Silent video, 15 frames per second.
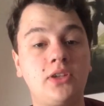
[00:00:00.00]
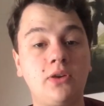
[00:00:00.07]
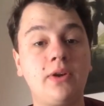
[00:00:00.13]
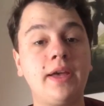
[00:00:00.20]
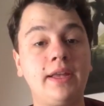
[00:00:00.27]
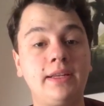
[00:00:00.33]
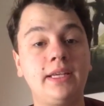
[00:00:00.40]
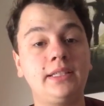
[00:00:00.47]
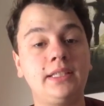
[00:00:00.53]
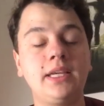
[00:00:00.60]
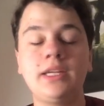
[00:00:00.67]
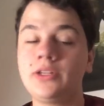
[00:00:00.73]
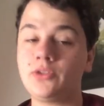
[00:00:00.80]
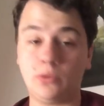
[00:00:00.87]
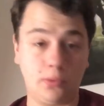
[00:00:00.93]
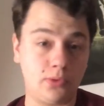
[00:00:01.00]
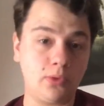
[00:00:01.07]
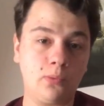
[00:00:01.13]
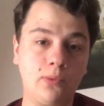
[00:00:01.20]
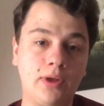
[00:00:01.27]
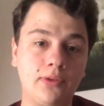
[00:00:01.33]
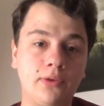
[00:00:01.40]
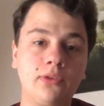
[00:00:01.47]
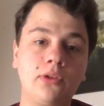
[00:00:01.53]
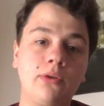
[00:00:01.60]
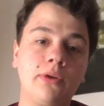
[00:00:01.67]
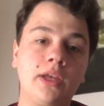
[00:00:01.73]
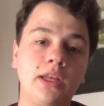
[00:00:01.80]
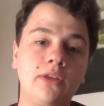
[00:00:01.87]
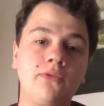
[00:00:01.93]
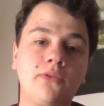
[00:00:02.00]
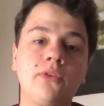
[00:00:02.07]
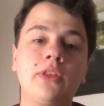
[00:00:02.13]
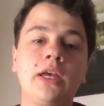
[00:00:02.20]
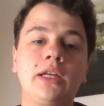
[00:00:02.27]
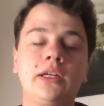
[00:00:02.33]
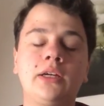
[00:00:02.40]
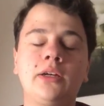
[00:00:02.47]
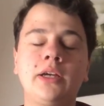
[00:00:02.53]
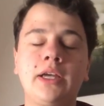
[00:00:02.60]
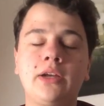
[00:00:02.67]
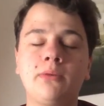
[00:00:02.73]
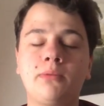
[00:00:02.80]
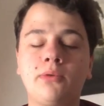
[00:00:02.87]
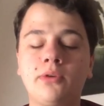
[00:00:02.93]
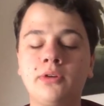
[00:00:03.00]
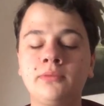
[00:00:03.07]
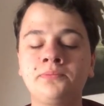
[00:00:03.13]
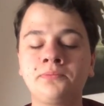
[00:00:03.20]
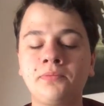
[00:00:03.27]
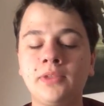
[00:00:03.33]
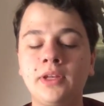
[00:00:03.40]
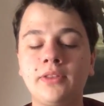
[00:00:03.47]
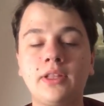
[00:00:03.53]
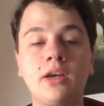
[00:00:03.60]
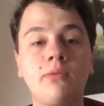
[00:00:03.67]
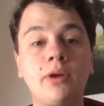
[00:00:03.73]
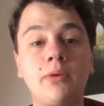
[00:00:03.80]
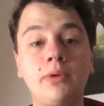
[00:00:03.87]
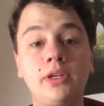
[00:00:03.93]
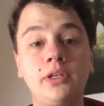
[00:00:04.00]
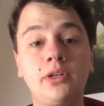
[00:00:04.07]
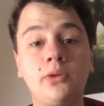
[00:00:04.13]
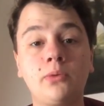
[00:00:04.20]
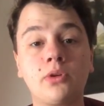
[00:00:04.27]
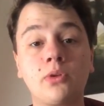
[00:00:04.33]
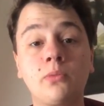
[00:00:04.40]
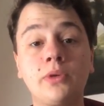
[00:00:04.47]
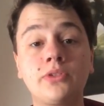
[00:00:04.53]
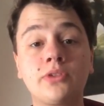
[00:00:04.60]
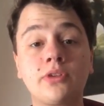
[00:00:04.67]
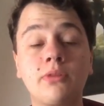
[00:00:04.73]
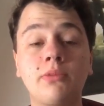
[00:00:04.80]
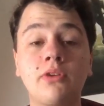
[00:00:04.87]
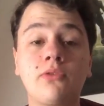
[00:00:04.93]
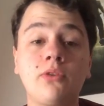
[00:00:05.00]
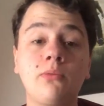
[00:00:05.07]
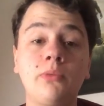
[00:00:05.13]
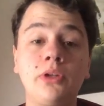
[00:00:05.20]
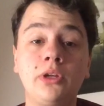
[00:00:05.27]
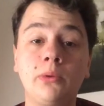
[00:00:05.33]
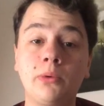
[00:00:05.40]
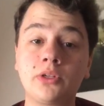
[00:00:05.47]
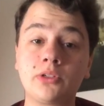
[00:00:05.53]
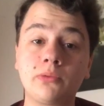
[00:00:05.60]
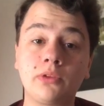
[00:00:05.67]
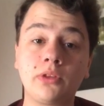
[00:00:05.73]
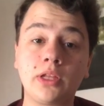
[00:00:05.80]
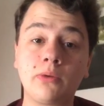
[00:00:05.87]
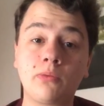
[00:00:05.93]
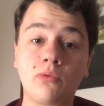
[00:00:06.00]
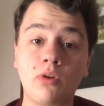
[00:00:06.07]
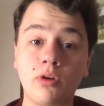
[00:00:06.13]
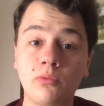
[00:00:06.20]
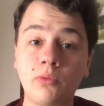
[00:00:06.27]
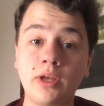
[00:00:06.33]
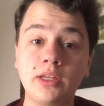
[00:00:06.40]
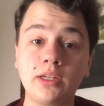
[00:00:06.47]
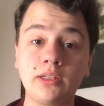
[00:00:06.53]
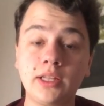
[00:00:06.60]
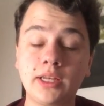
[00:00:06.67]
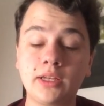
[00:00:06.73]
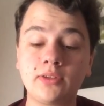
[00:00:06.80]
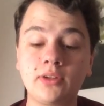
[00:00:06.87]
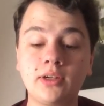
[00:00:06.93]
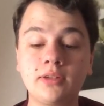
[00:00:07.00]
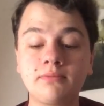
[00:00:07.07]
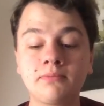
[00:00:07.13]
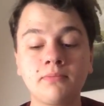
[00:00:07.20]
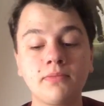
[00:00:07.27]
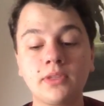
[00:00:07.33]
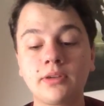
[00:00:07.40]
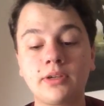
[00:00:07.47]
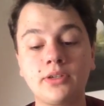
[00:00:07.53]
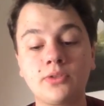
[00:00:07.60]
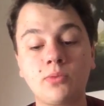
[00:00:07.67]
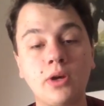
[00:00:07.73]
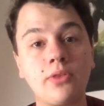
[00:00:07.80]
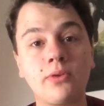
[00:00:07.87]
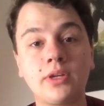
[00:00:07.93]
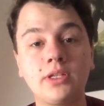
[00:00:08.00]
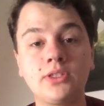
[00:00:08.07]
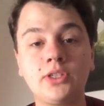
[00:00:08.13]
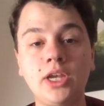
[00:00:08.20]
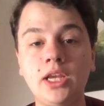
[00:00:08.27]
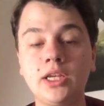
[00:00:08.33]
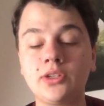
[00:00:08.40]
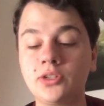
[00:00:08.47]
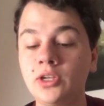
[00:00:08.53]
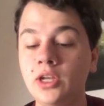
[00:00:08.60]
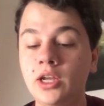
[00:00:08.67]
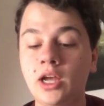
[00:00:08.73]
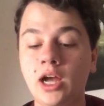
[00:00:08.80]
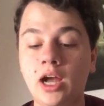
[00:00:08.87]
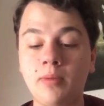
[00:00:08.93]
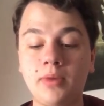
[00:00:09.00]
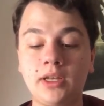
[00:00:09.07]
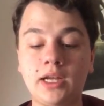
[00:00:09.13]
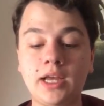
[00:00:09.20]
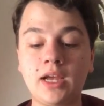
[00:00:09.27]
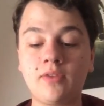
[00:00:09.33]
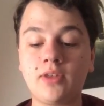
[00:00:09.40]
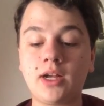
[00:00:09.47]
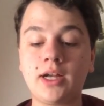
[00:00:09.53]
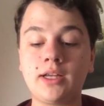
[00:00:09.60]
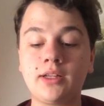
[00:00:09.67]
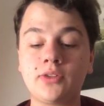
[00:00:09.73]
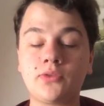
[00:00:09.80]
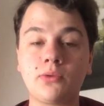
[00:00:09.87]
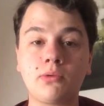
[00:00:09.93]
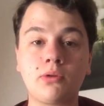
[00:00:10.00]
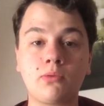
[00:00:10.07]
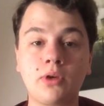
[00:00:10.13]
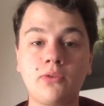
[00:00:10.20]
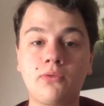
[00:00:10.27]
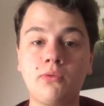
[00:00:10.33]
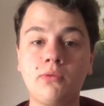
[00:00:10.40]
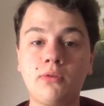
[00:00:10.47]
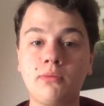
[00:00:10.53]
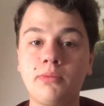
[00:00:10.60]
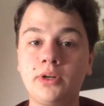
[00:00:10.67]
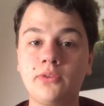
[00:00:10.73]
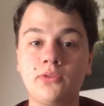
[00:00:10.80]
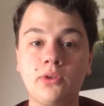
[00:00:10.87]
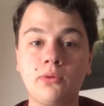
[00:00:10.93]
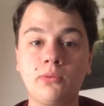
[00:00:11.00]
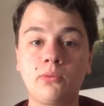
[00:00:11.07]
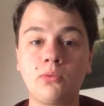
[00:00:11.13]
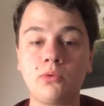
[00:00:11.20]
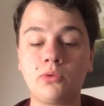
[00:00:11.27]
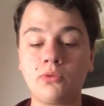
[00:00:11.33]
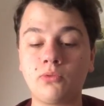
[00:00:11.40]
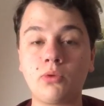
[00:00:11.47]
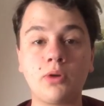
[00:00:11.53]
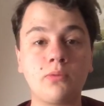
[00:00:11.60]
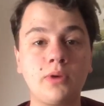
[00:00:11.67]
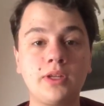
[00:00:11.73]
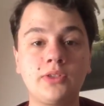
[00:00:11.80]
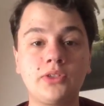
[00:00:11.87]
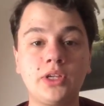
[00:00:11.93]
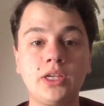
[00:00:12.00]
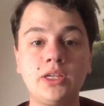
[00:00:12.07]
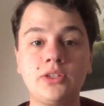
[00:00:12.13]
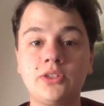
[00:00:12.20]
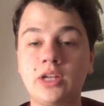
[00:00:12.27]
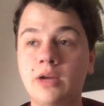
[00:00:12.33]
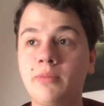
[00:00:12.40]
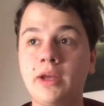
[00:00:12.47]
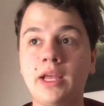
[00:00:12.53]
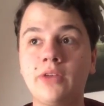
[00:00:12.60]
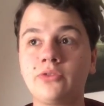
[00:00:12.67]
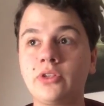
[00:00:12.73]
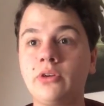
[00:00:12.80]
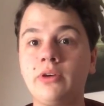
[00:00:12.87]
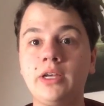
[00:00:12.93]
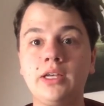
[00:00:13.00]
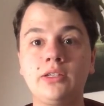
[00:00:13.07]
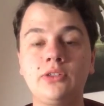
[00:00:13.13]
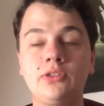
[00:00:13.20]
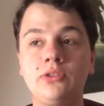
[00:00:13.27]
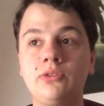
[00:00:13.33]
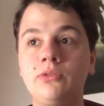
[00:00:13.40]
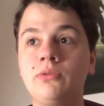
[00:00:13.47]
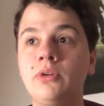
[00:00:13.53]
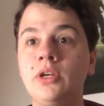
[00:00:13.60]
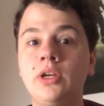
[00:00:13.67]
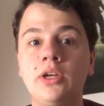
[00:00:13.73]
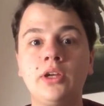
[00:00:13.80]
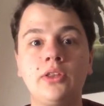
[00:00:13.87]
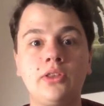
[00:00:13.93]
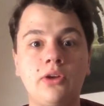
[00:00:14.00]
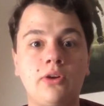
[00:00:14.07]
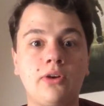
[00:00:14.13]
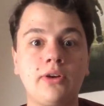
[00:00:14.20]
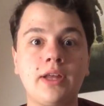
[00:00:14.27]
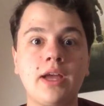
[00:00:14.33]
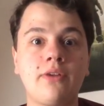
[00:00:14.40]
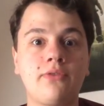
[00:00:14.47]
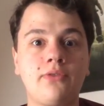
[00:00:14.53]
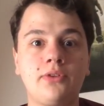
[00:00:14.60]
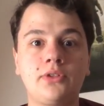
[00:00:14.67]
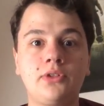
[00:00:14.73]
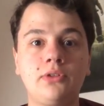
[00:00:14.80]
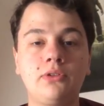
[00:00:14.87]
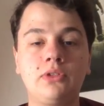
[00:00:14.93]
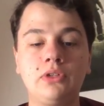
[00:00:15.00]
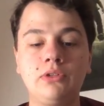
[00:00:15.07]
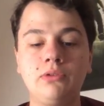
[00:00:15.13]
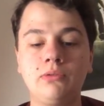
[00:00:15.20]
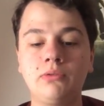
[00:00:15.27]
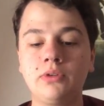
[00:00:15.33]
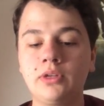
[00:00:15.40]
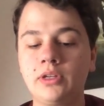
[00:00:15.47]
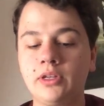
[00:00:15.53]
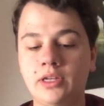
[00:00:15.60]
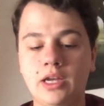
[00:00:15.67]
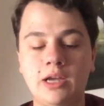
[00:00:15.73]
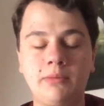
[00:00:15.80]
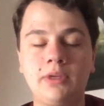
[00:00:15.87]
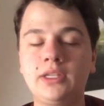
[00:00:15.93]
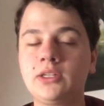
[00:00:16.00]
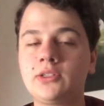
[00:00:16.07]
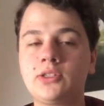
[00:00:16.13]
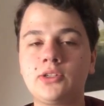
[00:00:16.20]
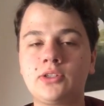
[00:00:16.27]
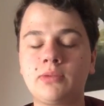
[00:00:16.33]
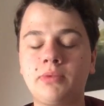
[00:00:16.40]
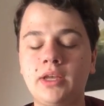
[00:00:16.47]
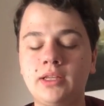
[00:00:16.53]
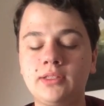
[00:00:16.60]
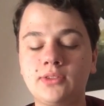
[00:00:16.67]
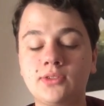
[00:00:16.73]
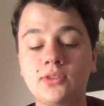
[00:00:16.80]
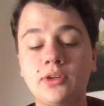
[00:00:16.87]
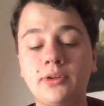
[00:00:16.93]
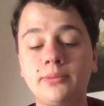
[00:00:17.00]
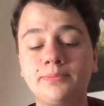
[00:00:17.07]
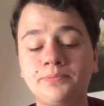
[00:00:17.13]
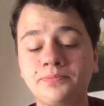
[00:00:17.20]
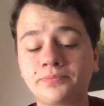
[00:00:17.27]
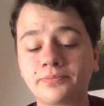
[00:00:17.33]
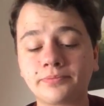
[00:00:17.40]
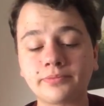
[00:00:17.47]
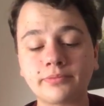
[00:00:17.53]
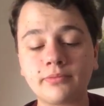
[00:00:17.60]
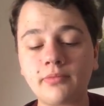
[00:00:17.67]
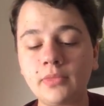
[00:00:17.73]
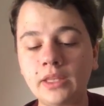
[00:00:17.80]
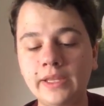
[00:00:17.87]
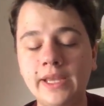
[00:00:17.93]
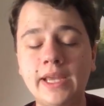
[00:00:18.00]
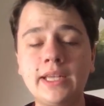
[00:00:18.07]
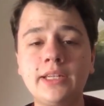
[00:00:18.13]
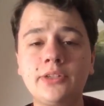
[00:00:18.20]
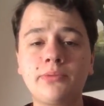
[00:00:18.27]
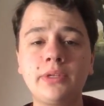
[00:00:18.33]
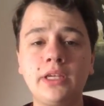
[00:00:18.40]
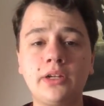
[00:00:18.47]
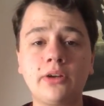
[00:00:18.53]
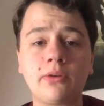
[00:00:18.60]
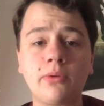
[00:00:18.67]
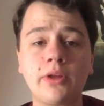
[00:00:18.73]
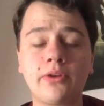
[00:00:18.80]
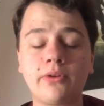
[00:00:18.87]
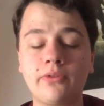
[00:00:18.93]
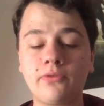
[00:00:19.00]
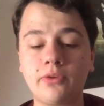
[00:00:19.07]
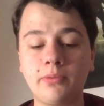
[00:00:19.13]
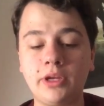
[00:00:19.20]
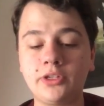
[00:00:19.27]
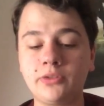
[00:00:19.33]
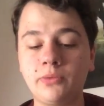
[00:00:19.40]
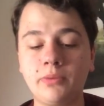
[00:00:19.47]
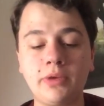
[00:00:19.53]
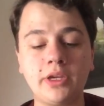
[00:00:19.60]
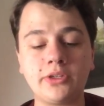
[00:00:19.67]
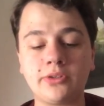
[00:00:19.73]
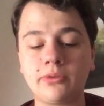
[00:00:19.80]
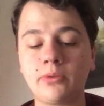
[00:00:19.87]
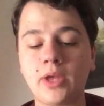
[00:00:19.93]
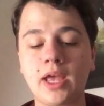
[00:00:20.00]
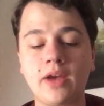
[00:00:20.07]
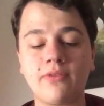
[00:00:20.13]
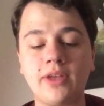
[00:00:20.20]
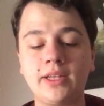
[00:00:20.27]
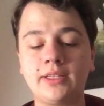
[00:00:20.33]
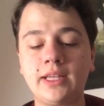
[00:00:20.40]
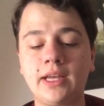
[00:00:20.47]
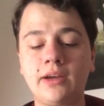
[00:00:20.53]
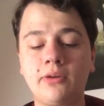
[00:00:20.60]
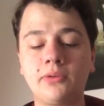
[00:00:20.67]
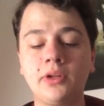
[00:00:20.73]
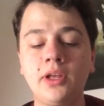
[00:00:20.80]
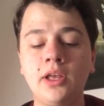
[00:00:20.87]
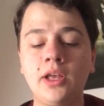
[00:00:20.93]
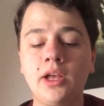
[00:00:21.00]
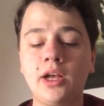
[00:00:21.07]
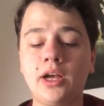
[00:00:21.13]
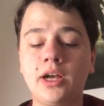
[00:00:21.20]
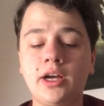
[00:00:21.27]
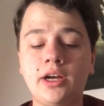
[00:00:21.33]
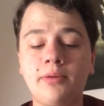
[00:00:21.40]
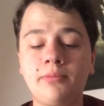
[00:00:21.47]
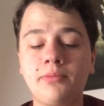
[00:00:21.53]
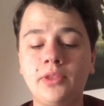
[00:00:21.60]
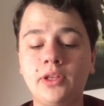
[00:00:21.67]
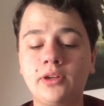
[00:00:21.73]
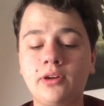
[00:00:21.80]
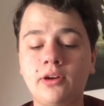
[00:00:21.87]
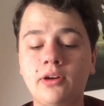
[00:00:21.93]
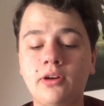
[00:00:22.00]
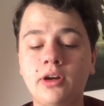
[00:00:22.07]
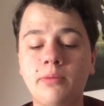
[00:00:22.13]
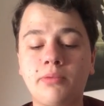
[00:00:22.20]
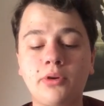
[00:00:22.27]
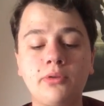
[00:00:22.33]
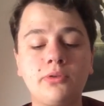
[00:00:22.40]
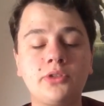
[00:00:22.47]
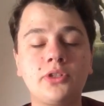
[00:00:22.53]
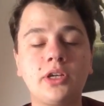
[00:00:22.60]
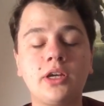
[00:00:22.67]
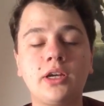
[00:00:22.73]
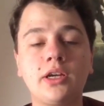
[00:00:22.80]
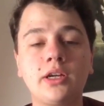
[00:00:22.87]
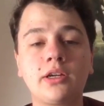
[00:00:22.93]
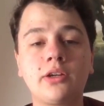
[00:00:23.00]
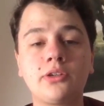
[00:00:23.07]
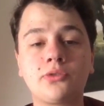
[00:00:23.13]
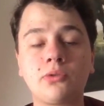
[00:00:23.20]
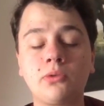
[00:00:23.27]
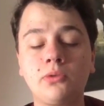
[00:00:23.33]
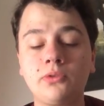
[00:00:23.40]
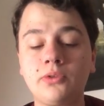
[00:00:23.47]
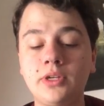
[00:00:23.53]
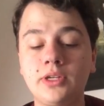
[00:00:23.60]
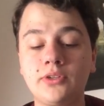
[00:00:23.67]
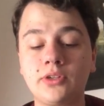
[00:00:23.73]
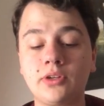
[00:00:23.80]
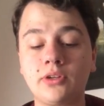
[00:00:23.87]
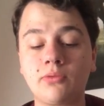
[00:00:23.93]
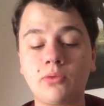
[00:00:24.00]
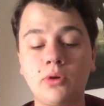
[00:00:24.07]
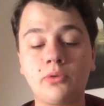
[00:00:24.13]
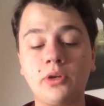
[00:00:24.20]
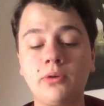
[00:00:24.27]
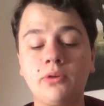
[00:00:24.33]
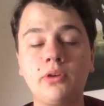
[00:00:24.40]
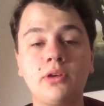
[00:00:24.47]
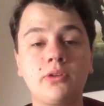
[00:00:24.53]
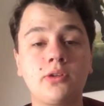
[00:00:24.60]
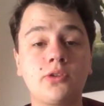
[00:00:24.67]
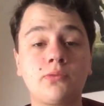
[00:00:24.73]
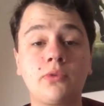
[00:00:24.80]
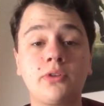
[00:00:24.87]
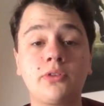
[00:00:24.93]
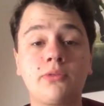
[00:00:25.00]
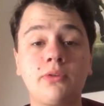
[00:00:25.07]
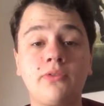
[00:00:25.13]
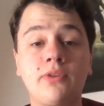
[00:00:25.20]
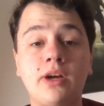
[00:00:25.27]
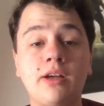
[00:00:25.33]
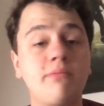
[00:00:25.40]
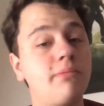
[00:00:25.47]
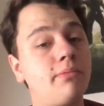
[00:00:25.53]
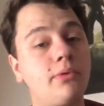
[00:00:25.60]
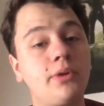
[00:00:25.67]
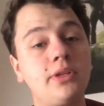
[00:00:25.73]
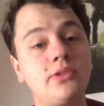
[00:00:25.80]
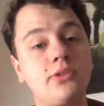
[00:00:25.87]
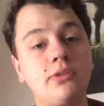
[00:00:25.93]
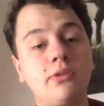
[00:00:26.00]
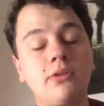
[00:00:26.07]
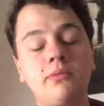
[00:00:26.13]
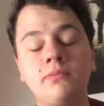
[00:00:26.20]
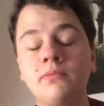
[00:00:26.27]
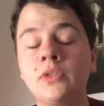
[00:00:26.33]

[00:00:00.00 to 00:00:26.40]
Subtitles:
go ahead and get the ATIS or the weather located for that airport. That way we know where the winds are coming from. We know which runway to land on, because weather can change. I mean, I have the ILS for runway 4, but if the runway's changed, I might have to go ahead and do the RNAV for 22. I mean, it just depends. So ATIS, we get our weather information, we make sure we have that down. Then our approach controller is a Roanoke, which is 135.0.